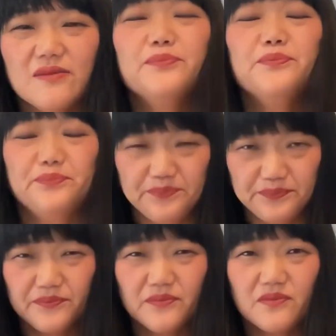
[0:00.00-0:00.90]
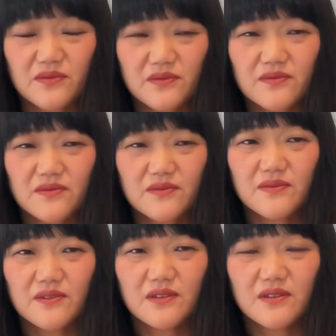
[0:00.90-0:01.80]

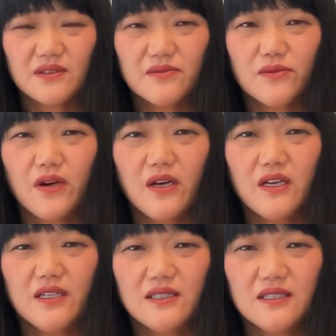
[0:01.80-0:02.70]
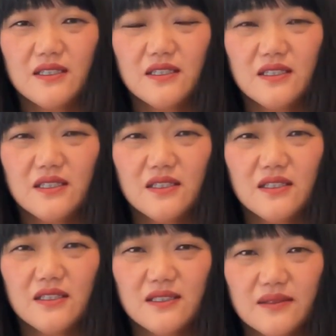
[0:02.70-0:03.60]

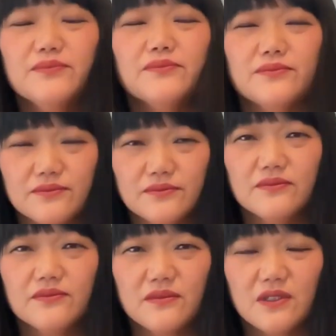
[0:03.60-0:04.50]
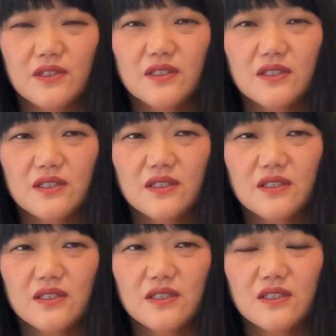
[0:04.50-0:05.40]

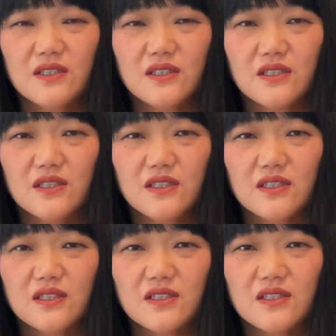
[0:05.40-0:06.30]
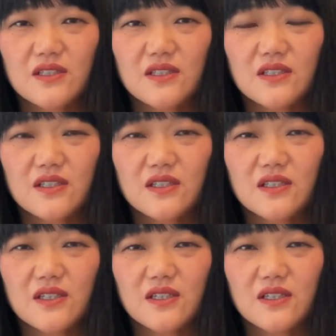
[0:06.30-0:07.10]
The person shown says nothing.